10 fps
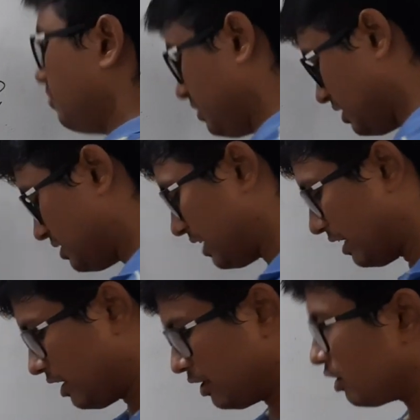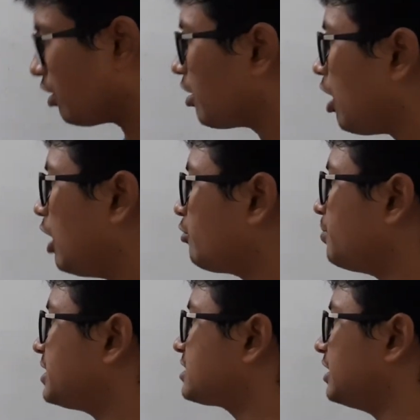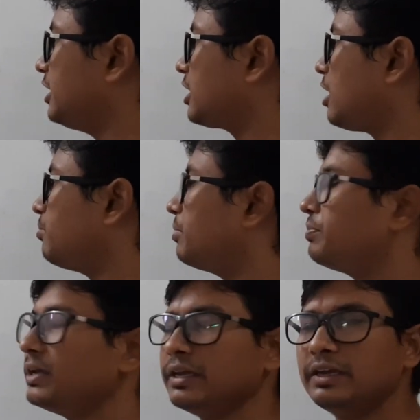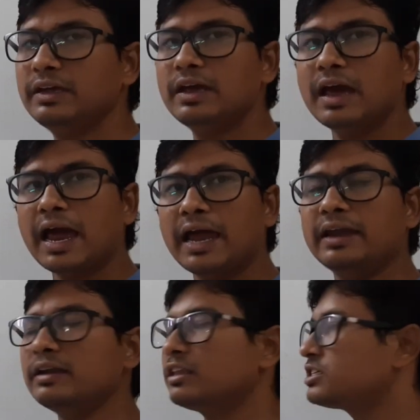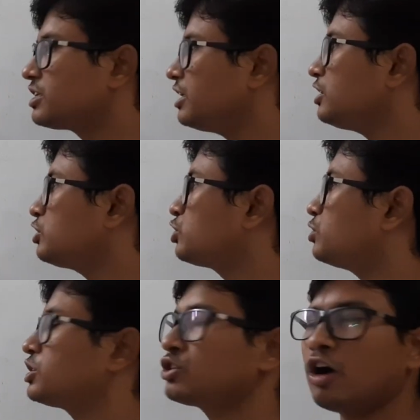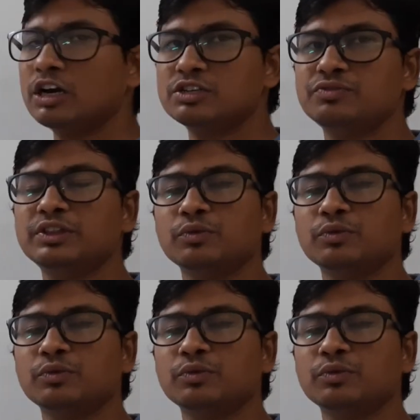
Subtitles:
which is generated on alphabets A comma B, and the string should start with